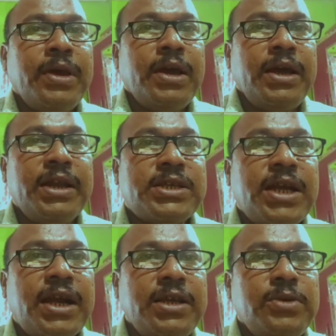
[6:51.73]
In the
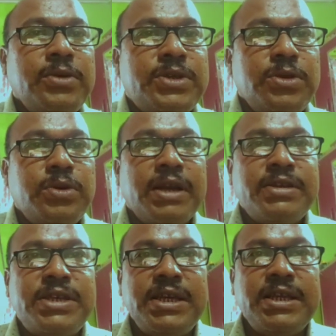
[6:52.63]
chart you can
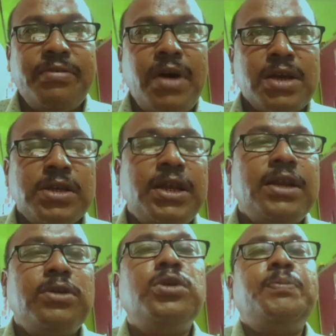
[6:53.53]
see the functional
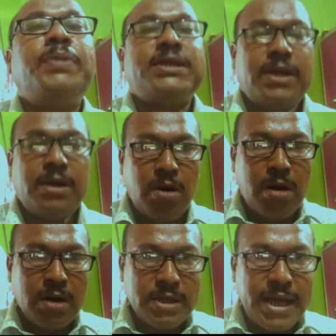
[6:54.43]
group present
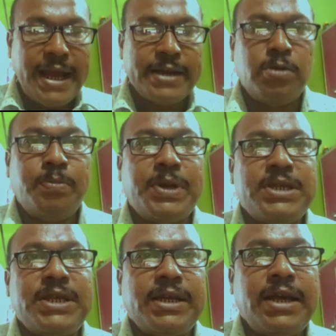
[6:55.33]
or the atom
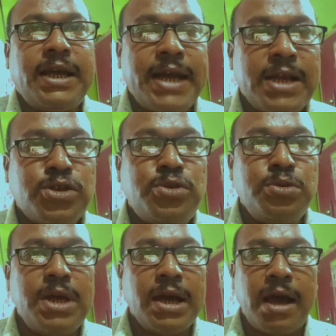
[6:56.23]
present attached to
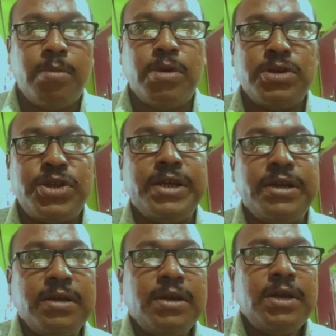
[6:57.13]
the carbon chain.
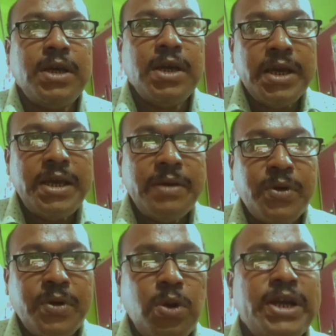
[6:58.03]

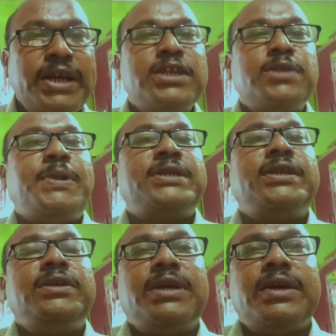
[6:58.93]
If chlorine is present,
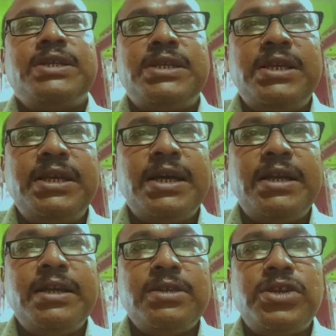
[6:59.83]
you can see here
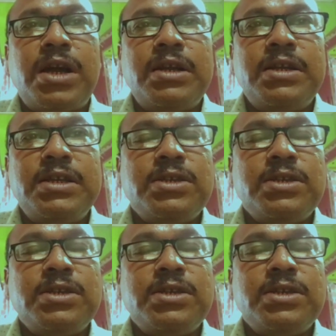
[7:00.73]
in the chart, this is